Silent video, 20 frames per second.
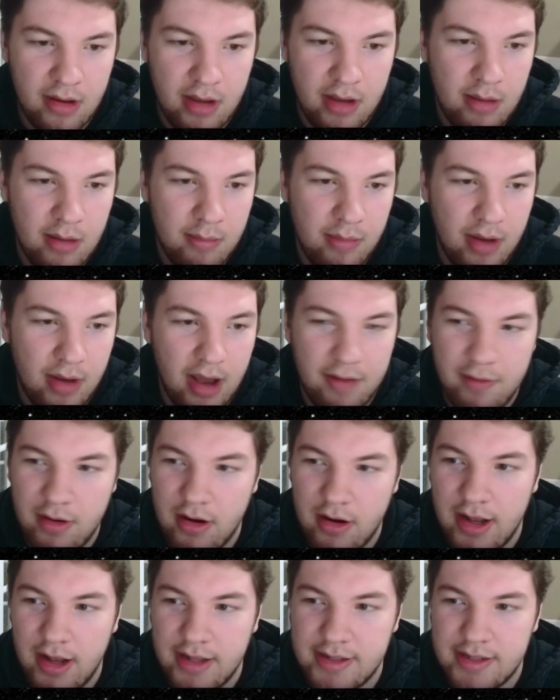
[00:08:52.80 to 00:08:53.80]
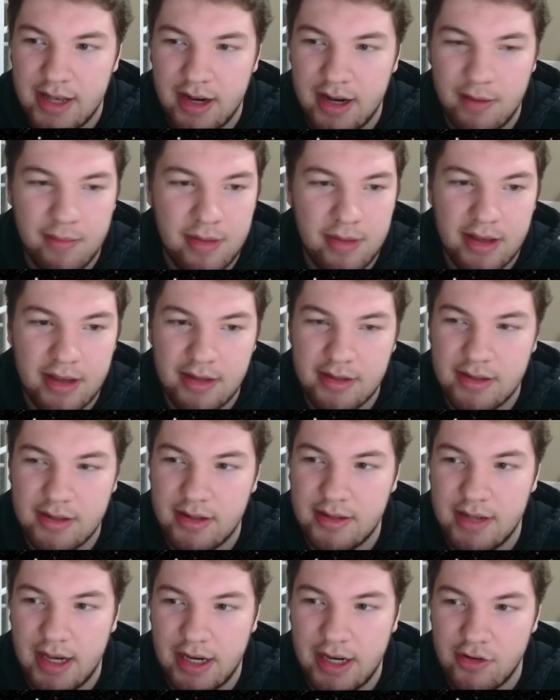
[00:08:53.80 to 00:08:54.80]
But I figured I'd set up this, because
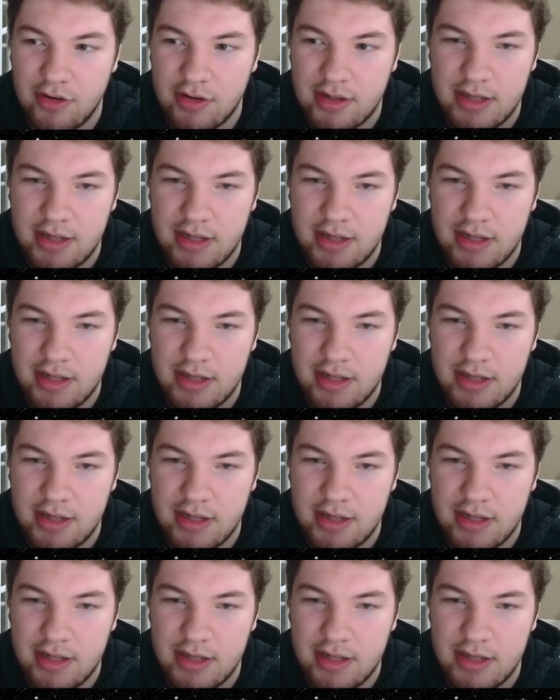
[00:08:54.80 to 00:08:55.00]
I can just